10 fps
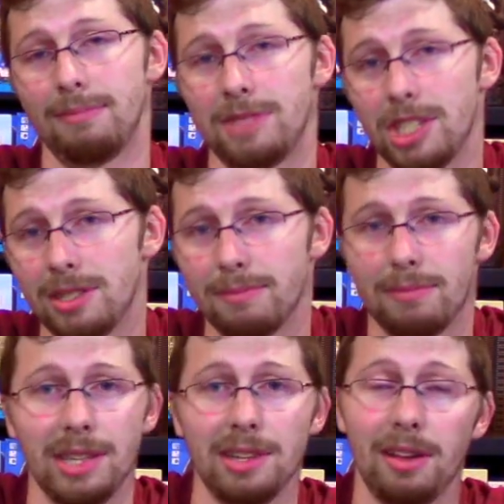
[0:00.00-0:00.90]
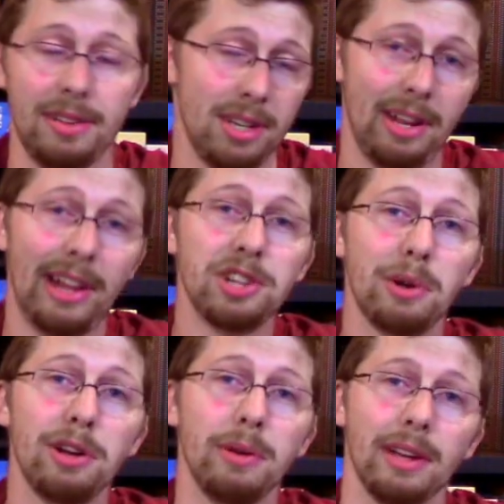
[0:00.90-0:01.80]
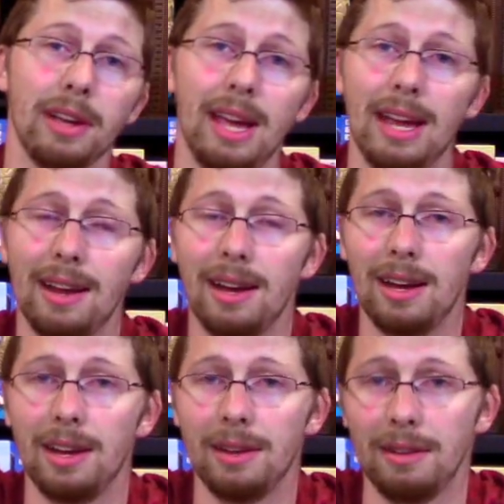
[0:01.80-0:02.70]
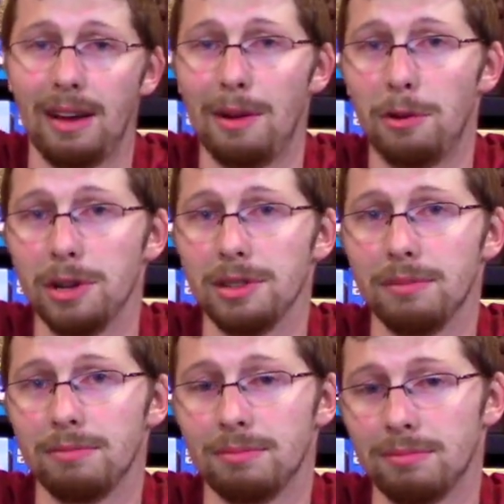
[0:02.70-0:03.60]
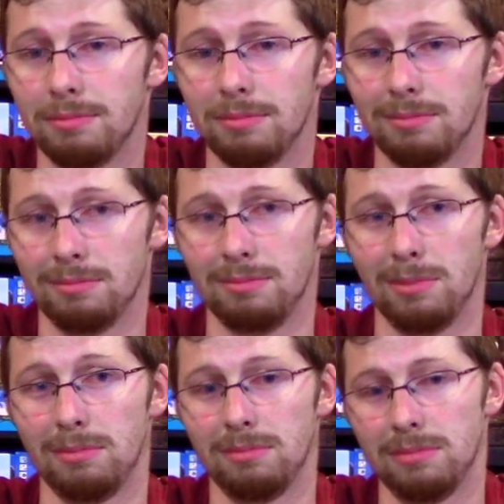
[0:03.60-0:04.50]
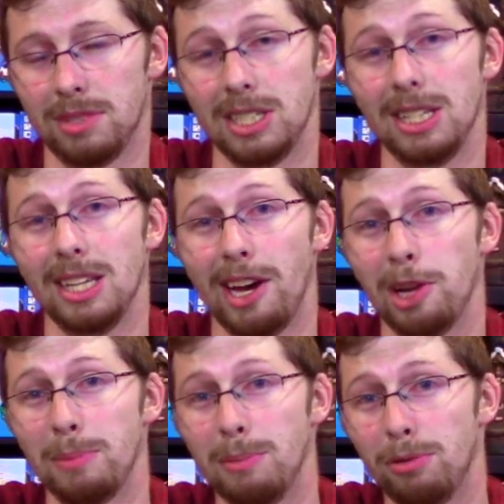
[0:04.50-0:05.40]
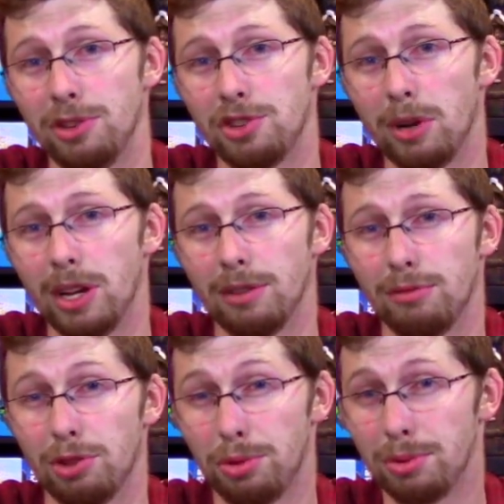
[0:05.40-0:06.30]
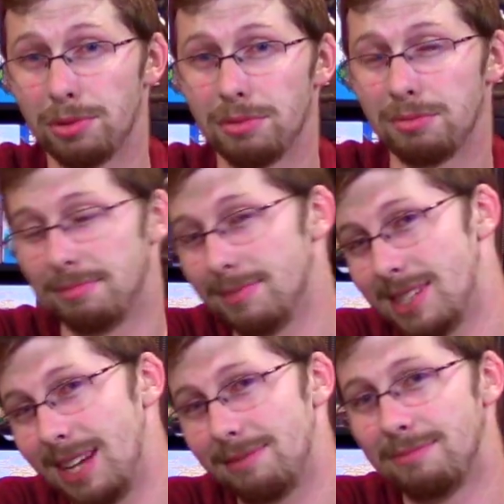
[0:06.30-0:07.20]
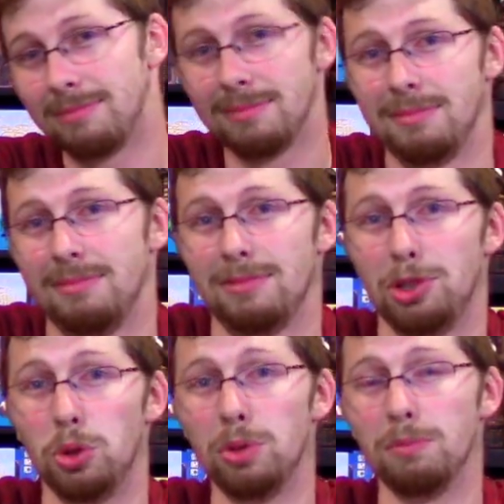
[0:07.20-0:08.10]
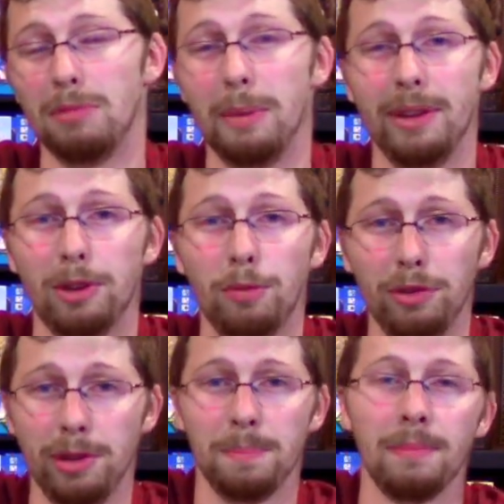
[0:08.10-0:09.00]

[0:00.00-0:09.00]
something I enjoy doing, and I want to see that other people enjoy it too. Is that cool? Maybe, hopefully.